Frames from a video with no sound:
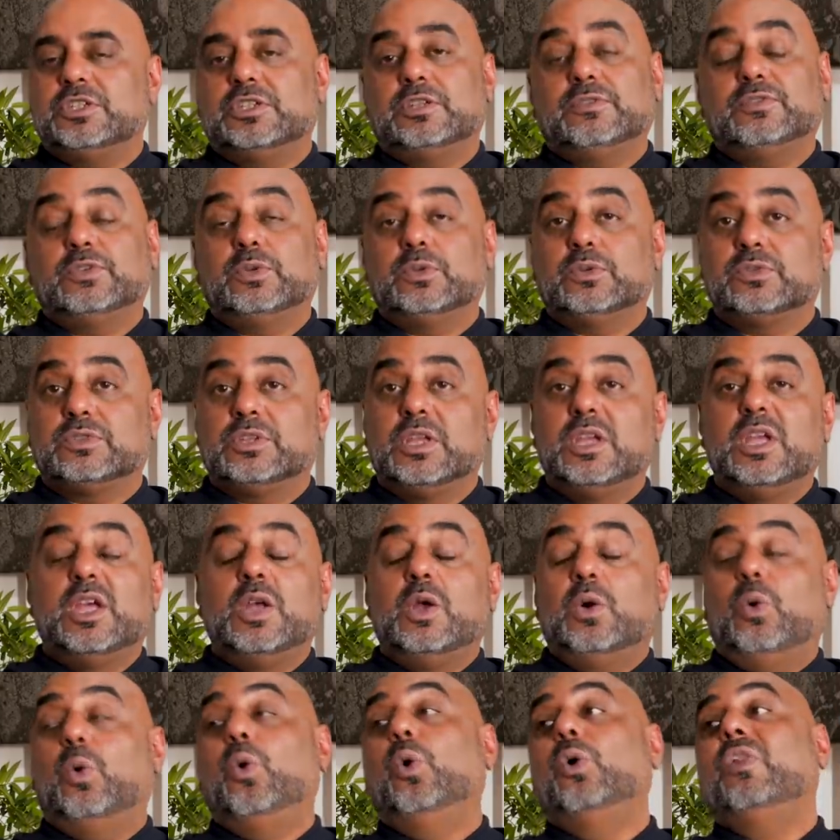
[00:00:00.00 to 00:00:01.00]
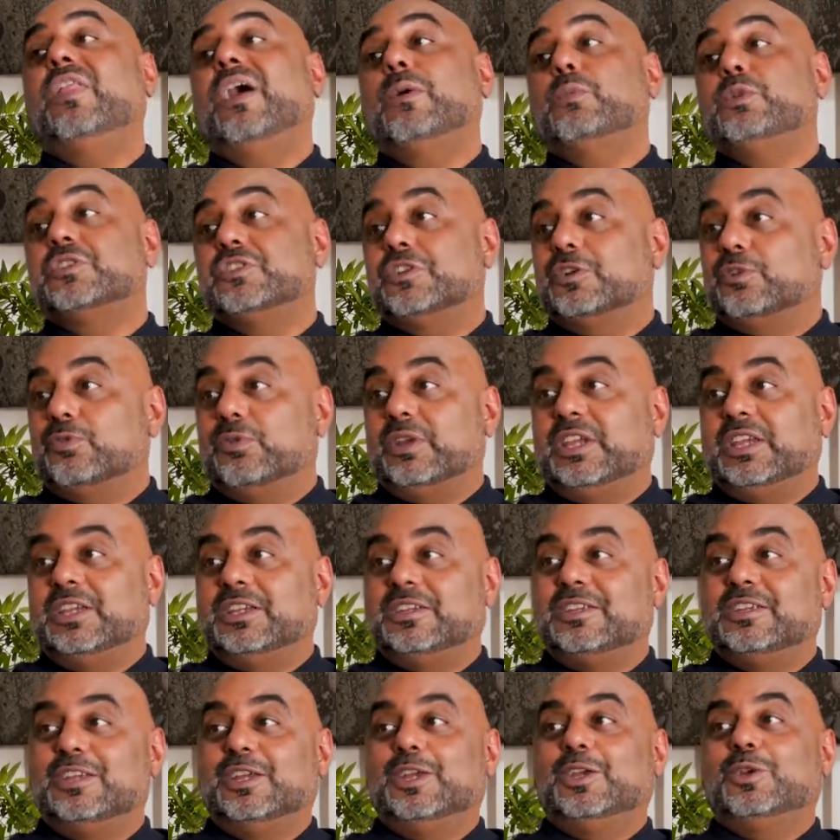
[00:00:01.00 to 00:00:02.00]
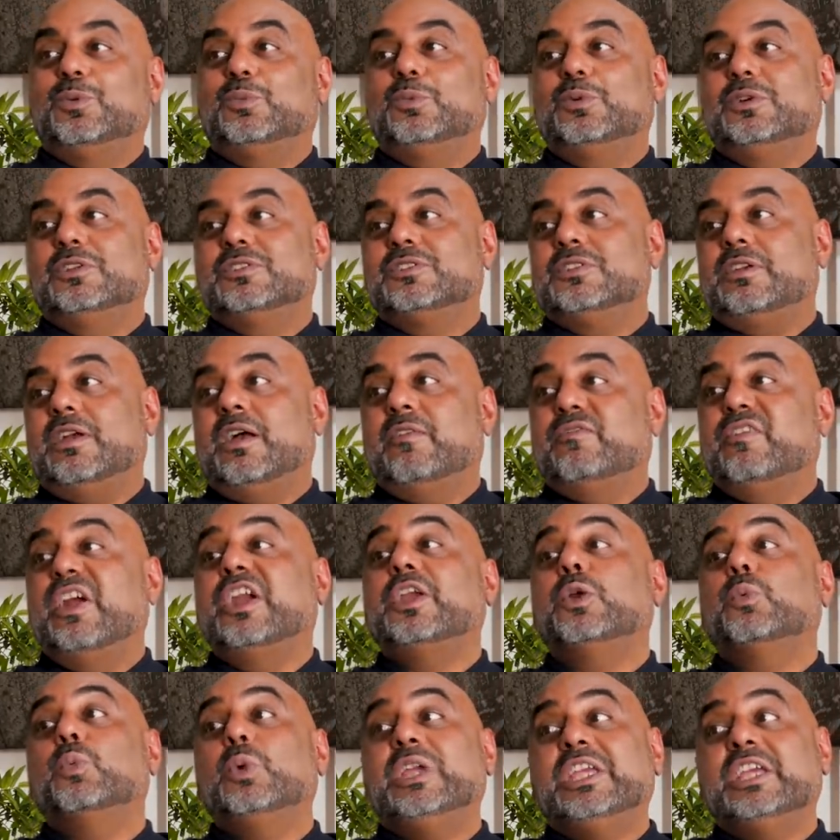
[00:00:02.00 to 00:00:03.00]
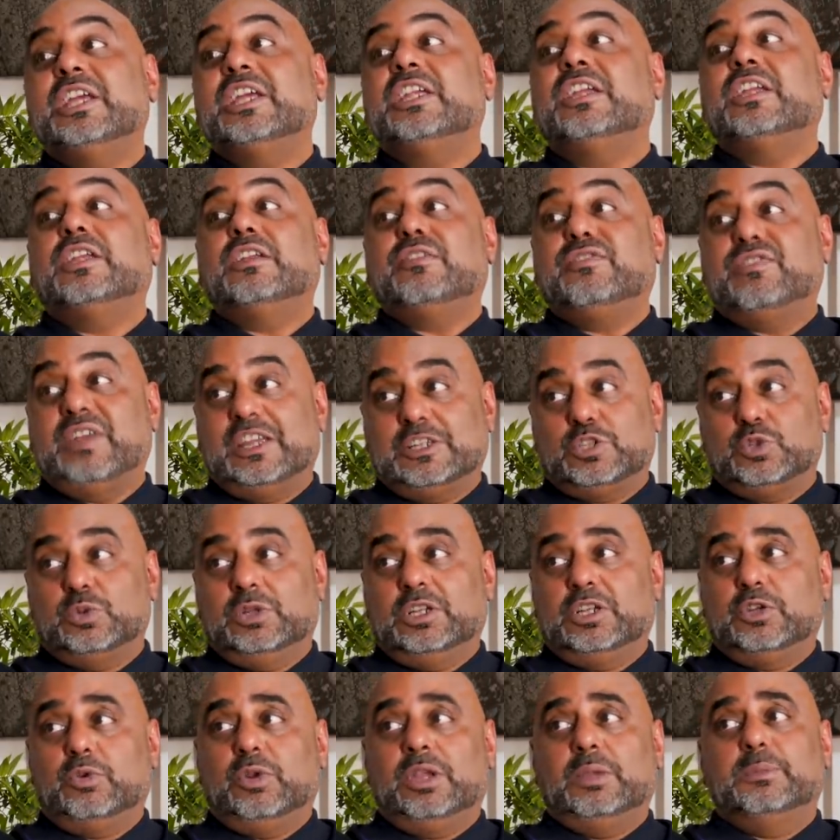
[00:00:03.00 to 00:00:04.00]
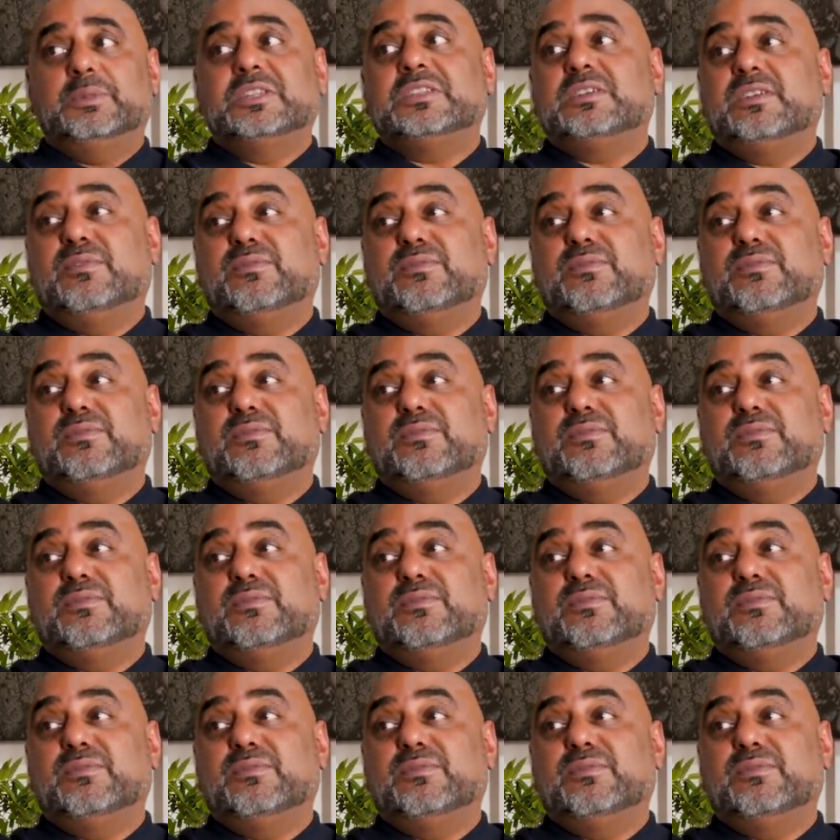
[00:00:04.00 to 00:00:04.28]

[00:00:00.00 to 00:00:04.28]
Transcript: And of course, all that was agreed was a very weak and ineffectual agreement.